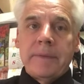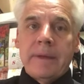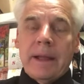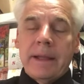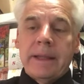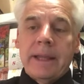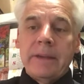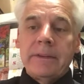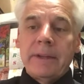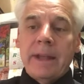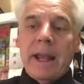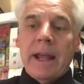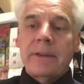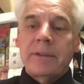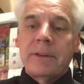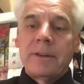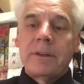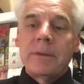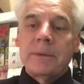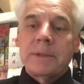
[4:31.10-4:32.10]
guess it
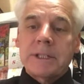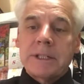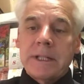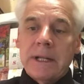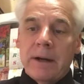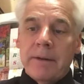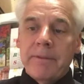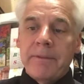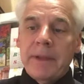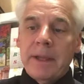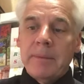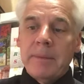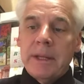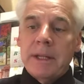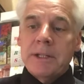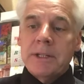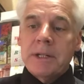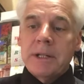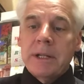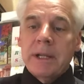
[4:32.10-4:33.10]
has to do with
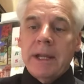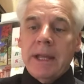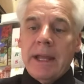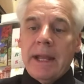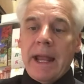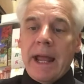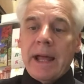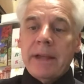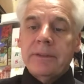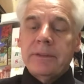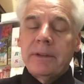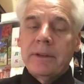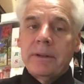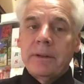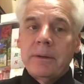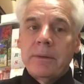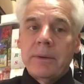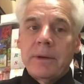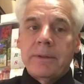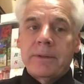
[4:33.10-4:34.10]
self-image. It has to
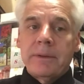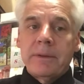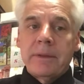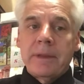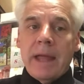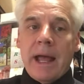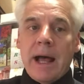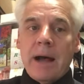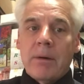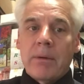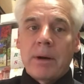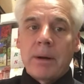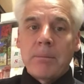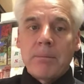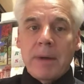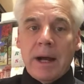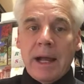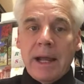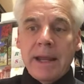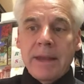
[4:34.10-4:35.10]
do with how our
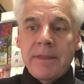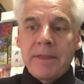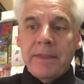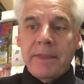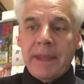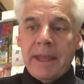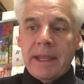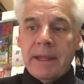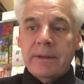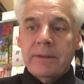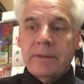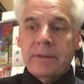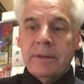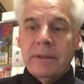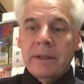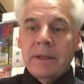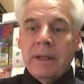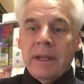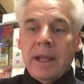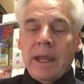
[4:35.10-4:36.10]
mind thinks,
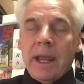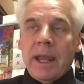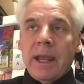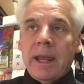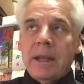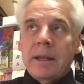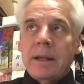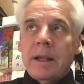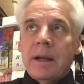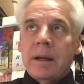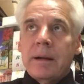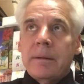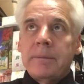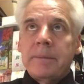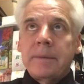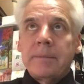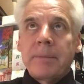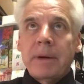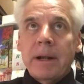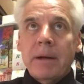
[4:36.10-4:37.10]
and
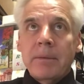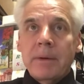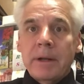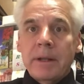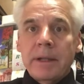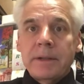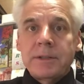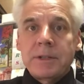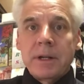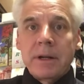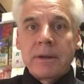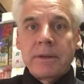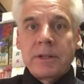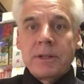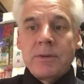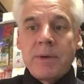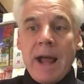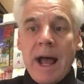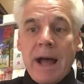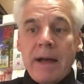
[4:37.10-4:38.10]
but I want to let you know that
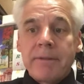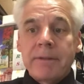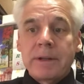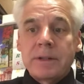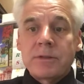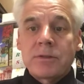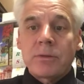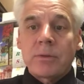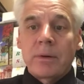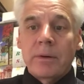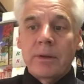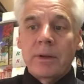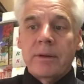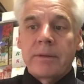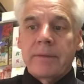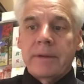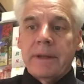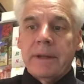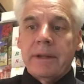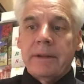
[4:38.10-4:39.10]
you have control
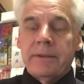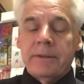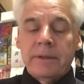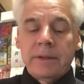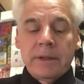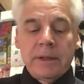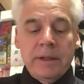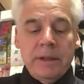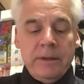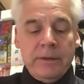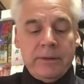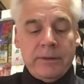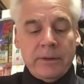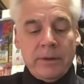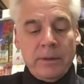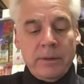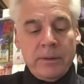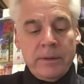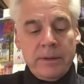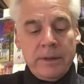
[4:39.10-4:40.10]
over this.
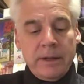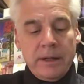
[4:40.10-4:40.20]
So